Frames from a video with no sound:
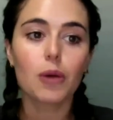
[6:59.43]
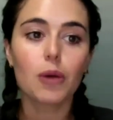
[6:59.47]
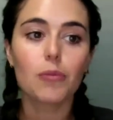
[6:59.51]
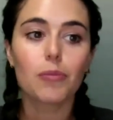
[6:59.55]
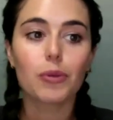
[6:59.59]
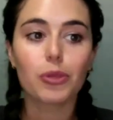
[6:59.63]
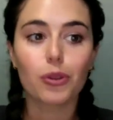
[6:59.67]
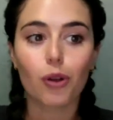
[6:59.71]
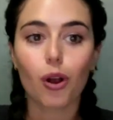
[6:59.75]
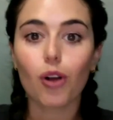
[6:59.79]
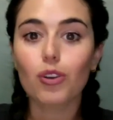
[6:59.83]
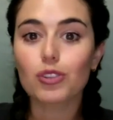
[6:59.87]

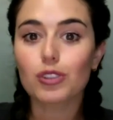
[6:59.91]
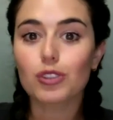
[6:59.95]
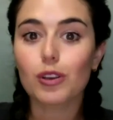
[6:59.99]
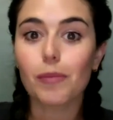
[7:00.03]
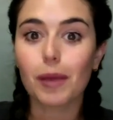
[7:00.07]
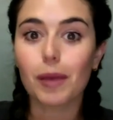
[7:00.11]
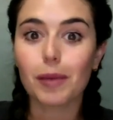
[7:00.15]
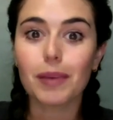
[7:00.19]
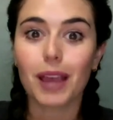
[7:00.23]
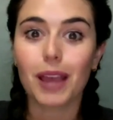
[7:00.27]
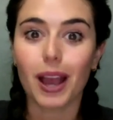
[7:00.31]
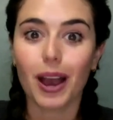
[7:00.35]
but there also
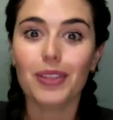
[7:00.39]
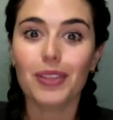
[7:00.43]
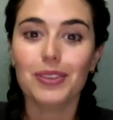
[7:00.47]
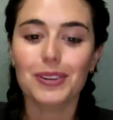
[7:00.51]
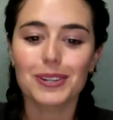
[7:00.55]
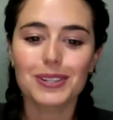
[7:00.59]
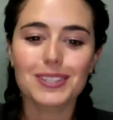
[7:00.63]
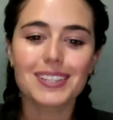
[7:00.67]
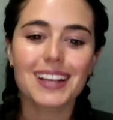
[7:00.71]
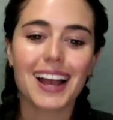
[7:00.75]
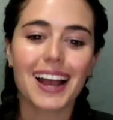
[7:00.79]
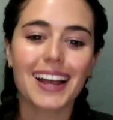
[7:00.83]
may be other
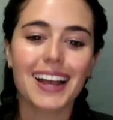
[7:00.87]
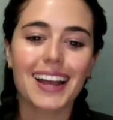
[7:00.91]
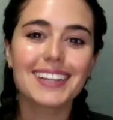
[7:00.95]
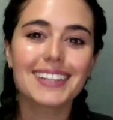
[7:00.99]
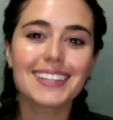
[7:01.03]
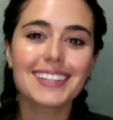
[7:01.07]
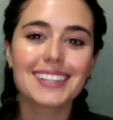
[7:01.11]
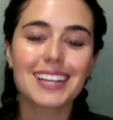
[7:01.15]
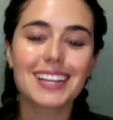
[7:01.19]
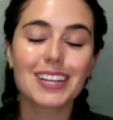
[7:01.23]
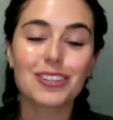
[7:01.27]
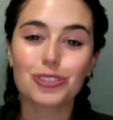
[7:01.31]

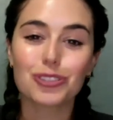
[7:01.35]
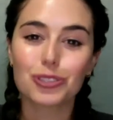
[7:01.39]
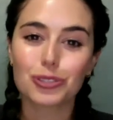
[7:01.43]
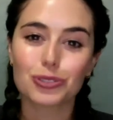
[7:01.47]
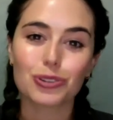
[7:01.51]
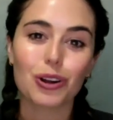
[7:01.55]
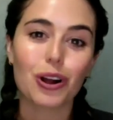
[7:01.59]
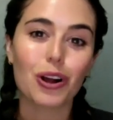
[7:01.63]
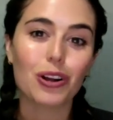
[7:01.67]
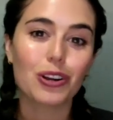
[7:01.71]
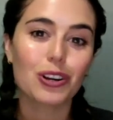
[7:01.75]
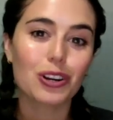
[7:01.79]
science that's
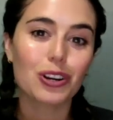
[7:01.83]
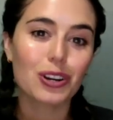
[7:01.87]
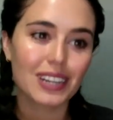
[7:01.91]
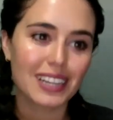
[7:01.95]
stronger,